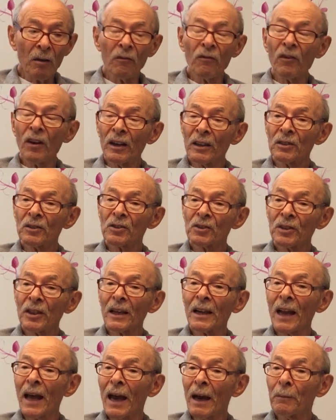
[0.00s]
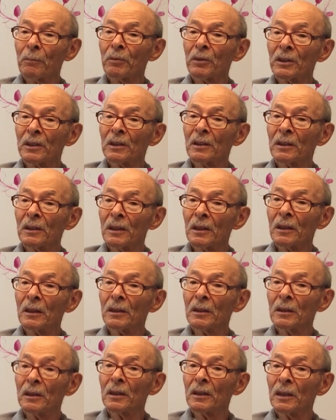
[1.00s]
events that happened
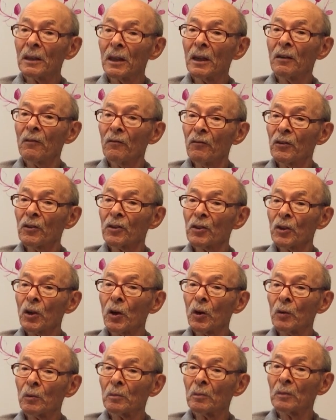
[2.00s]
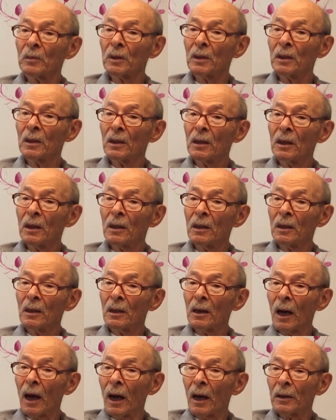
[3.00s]
in the infant home.
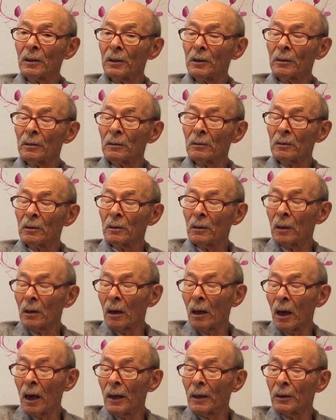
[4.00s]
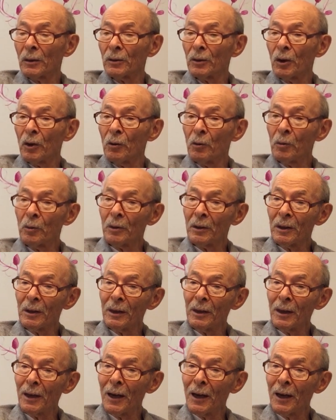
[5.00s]
I don't, I don't know